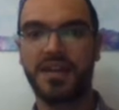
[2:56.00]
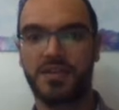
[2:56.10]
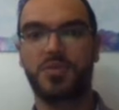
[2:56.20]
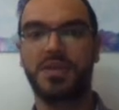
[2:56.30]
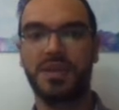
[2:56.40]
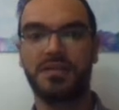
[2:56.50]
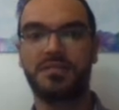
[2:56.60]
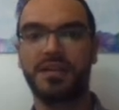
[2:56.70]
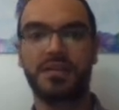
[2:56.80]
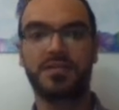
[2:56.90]
actually
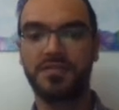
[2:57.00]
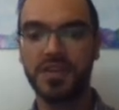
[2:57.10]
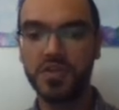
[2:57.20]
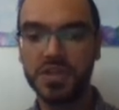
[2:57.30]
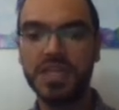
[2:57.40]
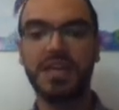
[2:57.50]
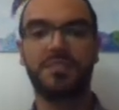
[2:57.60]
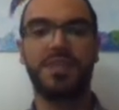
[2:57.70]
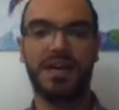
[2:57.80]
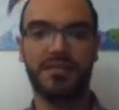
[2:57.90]
the length of the
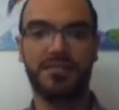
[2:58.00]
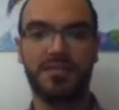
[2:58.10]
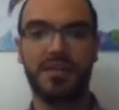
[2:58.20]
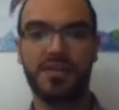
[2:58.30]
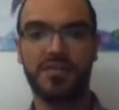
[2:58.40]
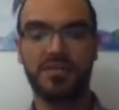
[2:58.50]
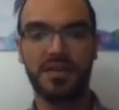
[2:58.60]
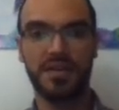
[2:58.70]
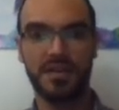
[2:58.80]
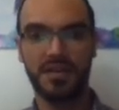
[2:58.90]
unique path, so
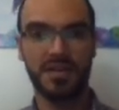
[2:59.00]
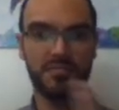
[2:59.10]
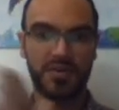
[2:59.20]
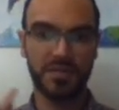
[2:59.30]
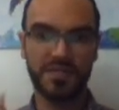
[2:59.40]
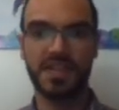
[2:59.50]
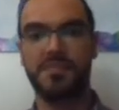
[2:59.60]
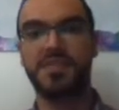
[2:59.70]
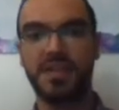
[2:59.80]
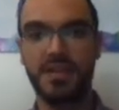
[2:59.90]
the number of
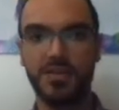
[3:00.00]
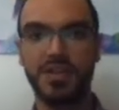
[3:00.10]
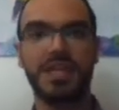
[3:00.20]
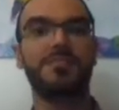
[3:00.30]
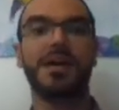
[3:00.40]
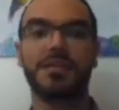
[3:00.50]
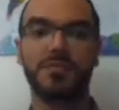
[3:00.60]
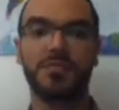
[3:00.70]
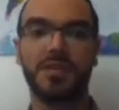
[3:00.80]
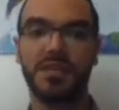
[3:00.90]
steps in the unique path
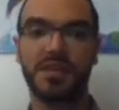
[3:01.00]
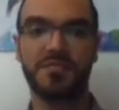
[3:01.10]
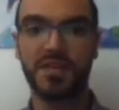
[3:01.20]
between these